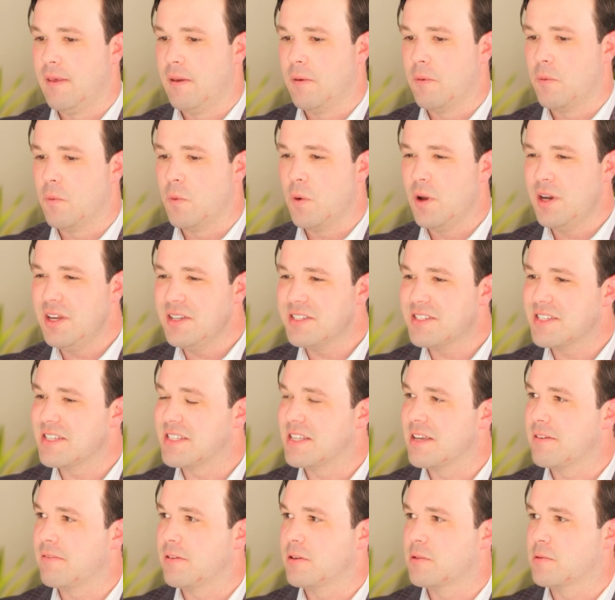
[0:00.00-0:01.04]
what is the
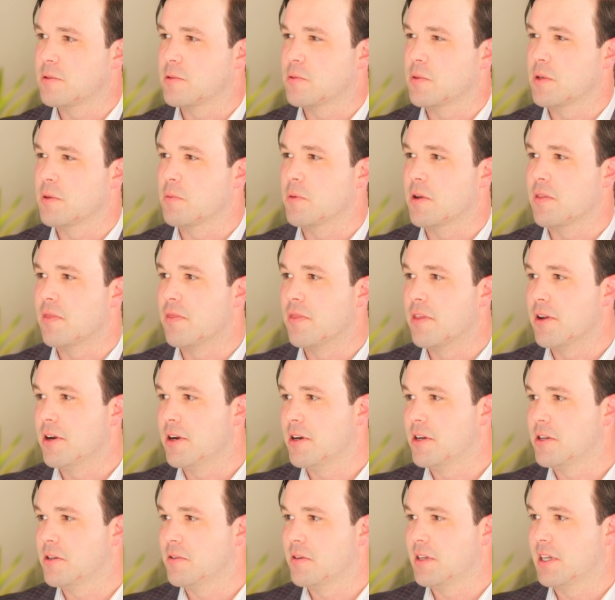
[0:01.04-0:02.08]
difference between what they're
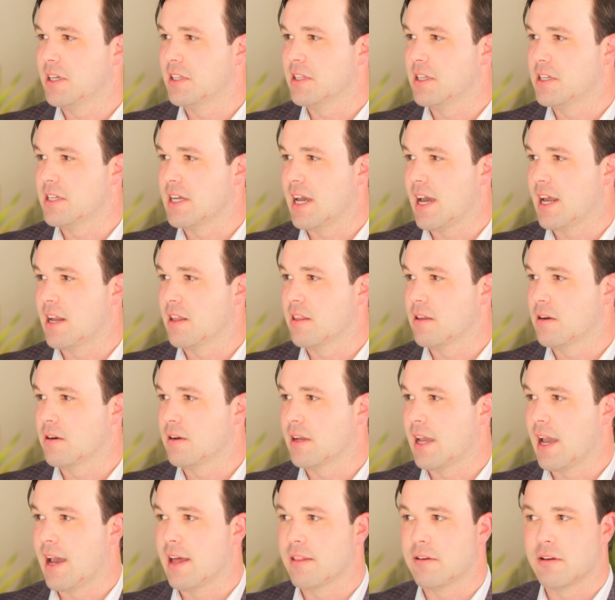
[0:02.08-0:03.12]
doing and the data they're
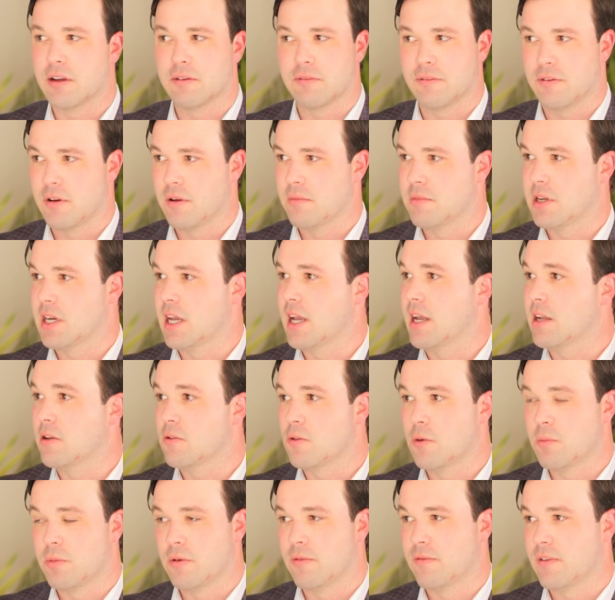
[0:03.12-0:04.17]
gathering from an
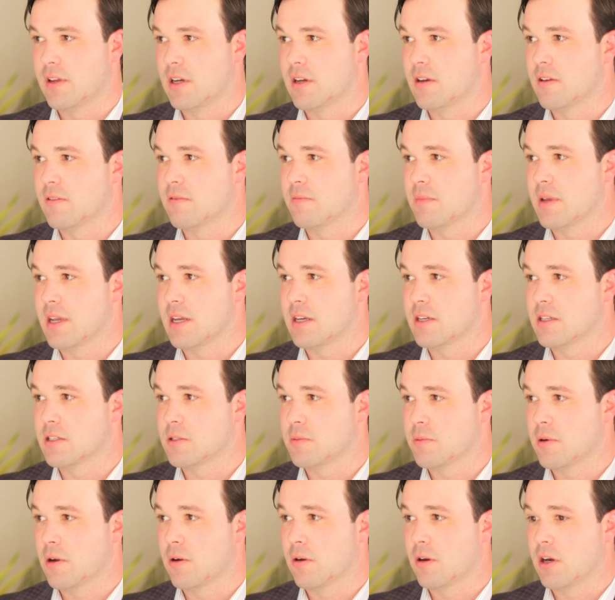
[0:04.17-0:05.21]
annual preventative maintenance
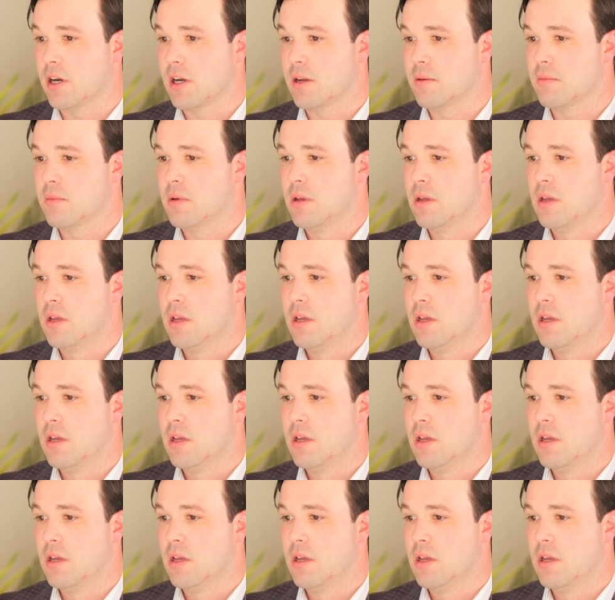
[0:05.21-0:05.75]
program